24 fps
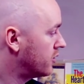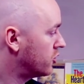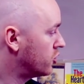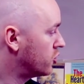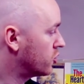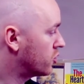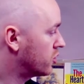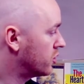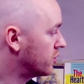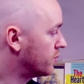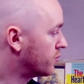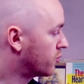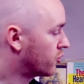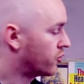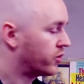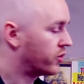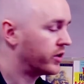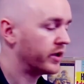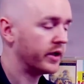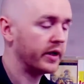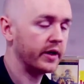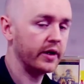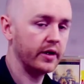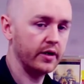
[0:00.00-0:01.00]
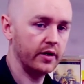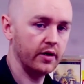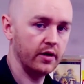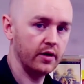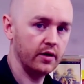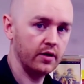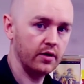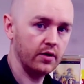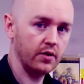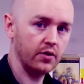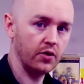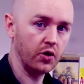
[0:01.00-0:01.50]
you can bring
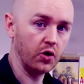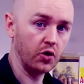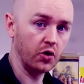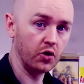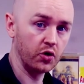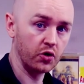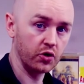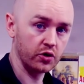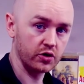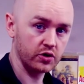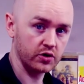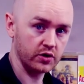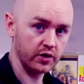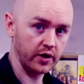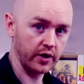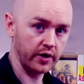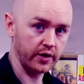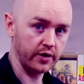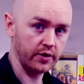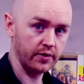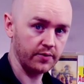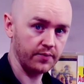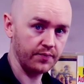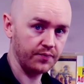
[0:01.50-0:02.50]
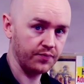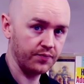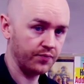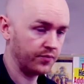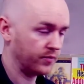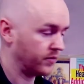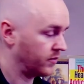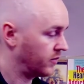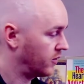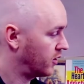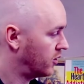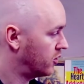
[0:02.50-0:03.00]
in the hurt side.
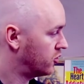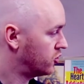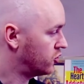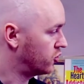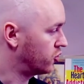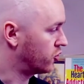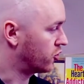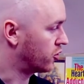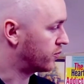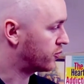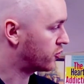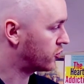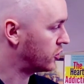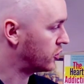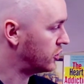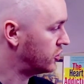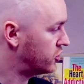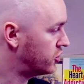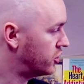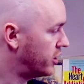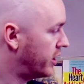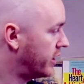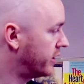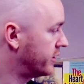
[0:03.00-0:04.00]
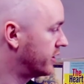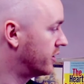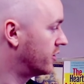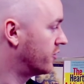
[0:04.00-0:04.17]
So you're appreciating the